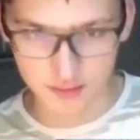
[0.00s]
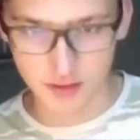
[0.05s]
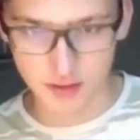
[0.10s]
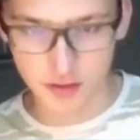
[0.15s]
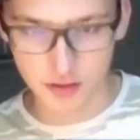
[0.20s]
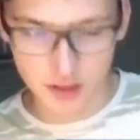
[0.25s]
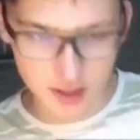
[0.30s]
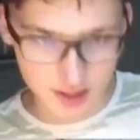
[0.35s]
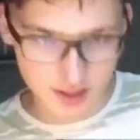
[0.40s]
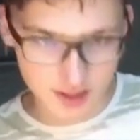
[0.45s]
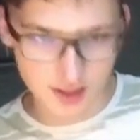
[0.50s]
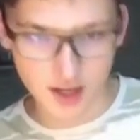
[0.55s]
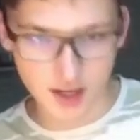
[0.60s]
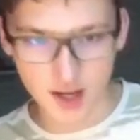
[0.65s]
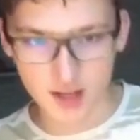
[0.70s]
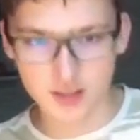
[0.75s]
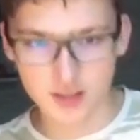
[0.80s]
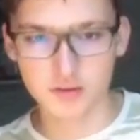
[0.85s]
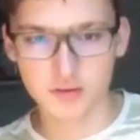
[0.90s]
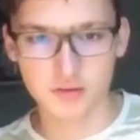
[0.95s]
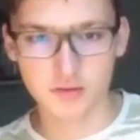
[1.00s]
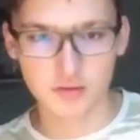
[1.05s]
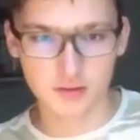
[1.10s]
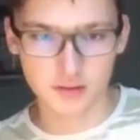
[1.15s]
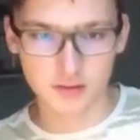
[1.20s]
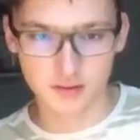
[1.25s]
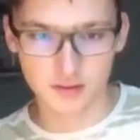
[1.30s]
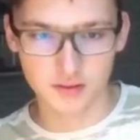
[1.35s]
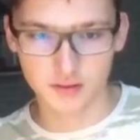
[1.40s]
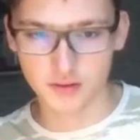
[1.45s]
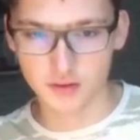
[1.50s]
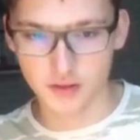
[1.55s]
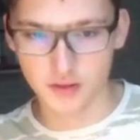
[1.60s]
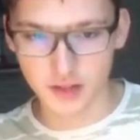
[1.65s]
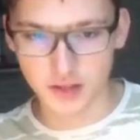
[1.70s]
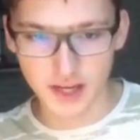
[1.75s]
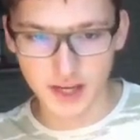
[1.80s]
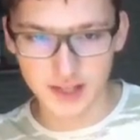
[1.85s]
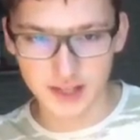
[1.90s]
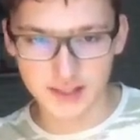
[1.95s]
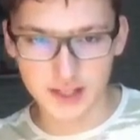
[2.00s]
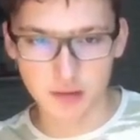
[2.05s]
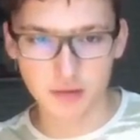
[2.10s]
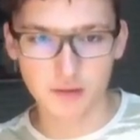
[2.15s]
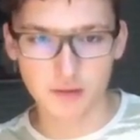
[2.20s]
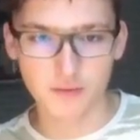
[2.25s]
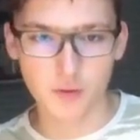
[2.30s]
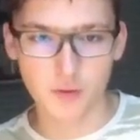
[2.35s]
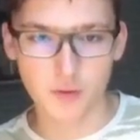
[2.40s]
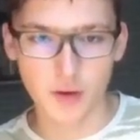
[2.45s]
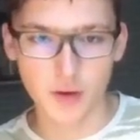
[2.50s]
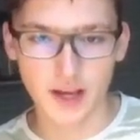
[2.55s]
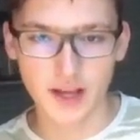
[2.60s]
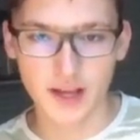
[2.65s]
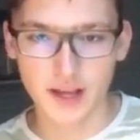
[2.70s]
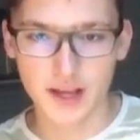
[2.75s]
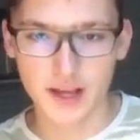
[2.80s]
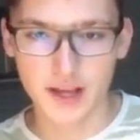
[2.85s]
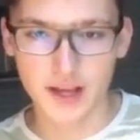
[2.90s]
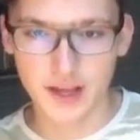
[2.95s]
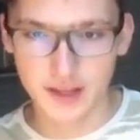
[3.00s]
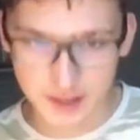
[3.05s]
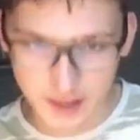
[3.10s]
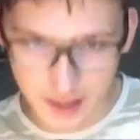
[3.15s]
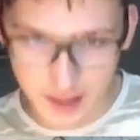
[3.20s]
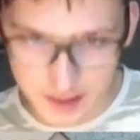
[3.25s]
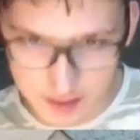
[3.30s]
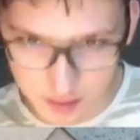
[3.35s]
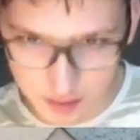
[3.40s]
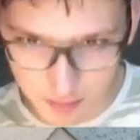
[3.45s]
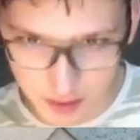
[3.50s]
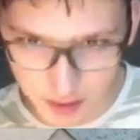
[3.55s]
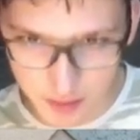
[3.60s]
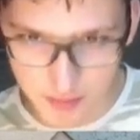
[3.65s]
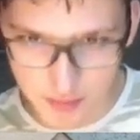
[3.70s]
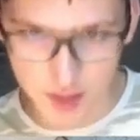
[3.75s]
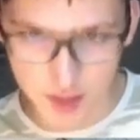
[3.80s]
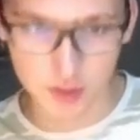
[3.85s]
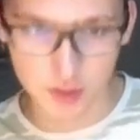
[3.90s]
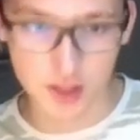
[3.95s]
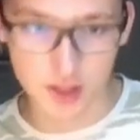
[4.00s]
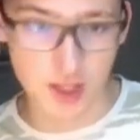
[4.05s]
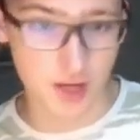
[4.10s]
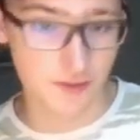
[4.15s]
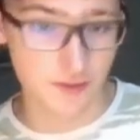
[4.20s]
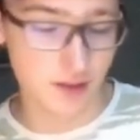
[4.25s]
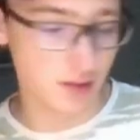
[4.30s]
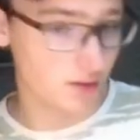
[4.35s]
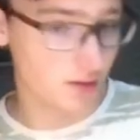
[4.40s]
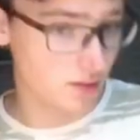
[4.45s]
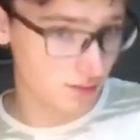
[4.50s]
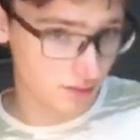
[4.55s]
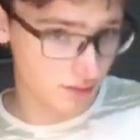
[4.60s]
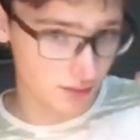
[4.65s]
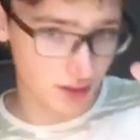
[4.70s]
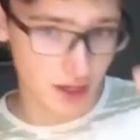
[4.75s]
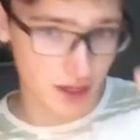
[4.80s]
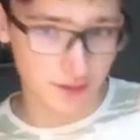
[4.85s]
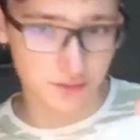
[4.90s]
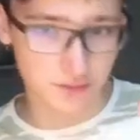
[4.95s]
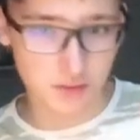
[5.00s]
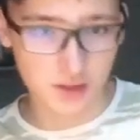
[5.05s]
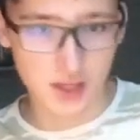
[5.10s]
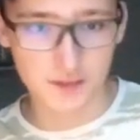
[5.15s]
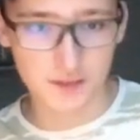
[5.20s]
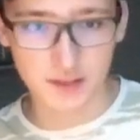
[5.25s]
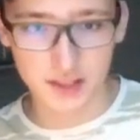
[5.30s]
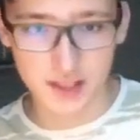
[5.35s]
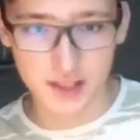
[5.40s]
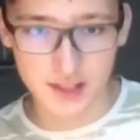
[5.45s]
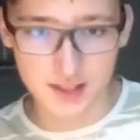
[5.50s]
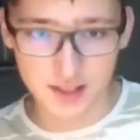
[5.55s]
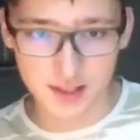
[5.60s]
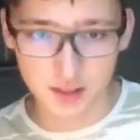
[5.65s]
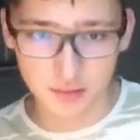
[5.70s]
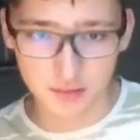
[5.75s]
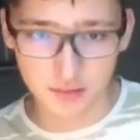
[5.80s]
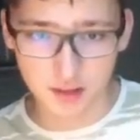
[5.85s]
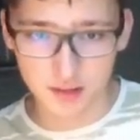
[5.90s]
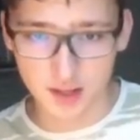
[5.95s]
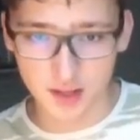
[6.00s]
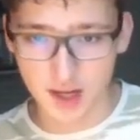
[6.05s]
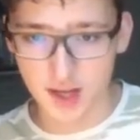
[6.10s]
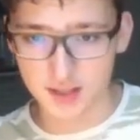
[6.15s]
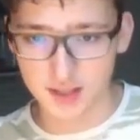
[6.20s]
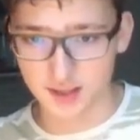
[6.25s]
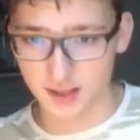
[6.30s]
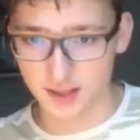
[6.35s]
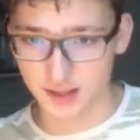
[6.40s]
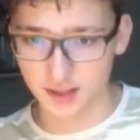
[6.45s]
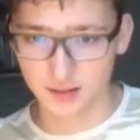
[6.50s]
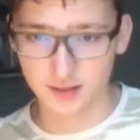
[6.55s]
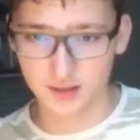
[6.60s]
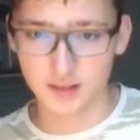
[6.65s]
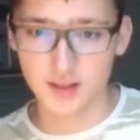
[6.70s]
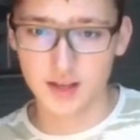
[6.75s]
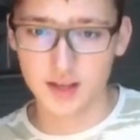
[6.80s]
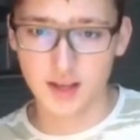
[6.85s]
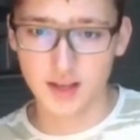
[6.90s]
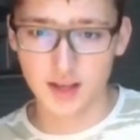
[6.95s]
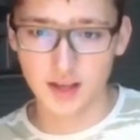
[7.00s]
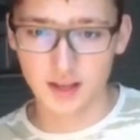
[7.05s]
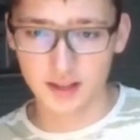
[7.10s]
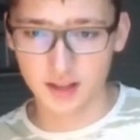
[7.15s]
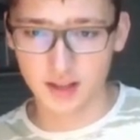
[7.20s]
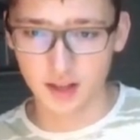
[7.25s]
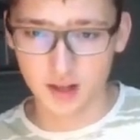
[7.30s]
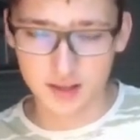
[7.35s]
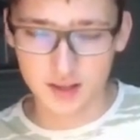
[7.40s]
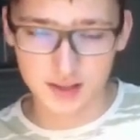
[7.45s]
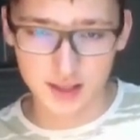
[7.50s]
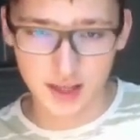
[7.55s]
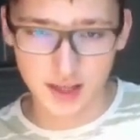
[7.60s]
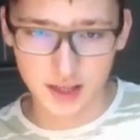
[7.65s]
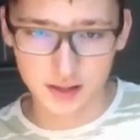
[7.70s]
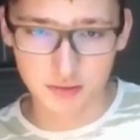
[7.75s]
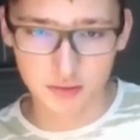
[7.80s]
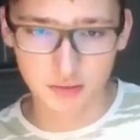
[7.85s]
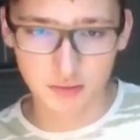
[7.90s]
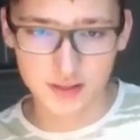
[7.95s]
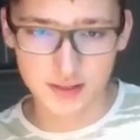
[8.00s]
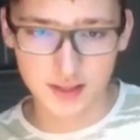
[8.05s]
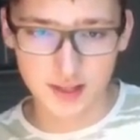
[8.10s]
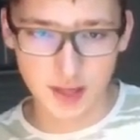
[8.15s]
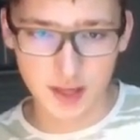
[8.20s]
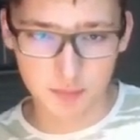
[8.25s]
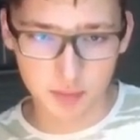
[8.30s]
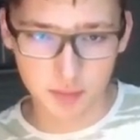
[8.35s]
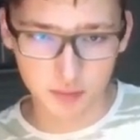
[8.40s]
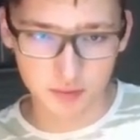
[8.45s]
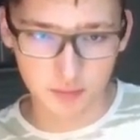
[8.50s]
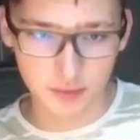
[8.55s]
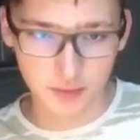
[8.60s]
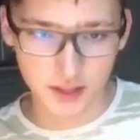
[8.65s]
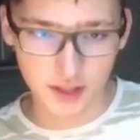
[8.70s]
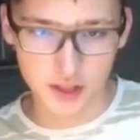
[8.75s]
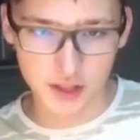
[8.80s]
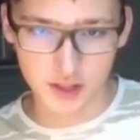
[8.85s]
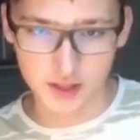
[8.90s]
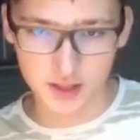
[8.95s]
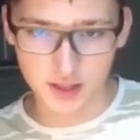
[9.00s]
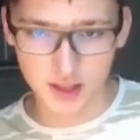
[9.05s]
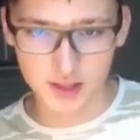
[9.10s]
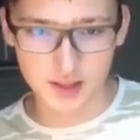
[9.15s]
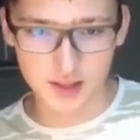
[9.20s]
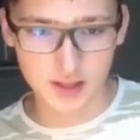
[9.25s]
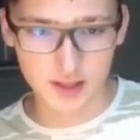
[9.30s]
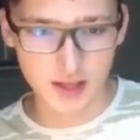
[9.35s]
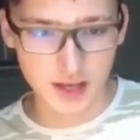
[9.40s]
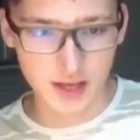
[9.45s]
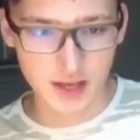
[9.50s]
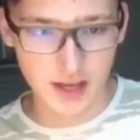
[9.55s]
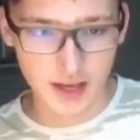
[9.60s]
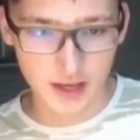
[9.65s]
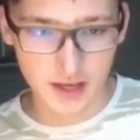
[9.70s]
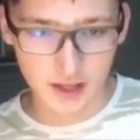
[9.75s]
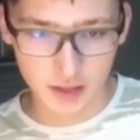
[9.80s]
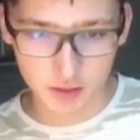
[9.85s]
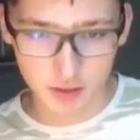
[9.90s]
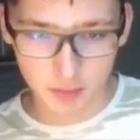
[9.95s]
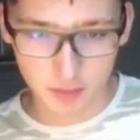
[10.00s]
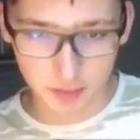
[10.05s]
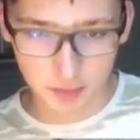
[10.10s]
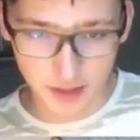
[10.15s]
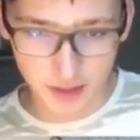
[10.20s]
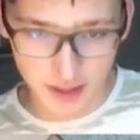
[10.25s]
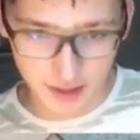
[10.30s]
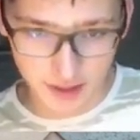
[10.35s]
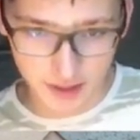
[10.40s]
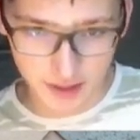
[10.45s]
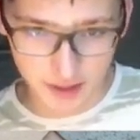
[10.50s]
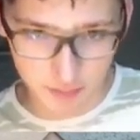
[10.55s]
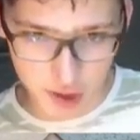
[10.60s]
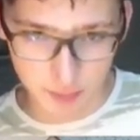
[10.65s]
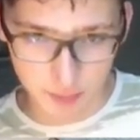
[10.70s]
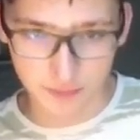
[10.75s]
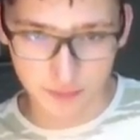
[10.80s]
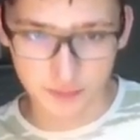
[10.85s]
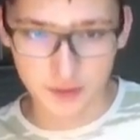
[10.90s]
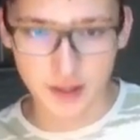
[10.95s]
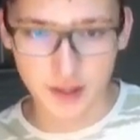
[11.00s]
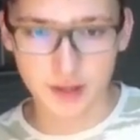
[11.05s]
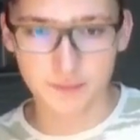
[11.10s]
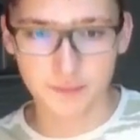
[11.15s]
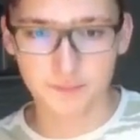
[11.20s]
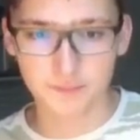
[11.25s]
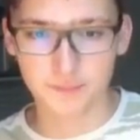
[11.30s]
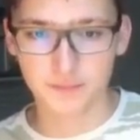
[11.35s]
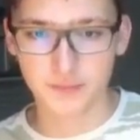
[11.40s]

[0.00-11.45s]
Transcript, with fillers: You just castle. Your king is out of the way. He has to play bishop g seven. You have to see that he's still not castling. He lost. He had to lose the tempo to play g six. You're playing bishop e three.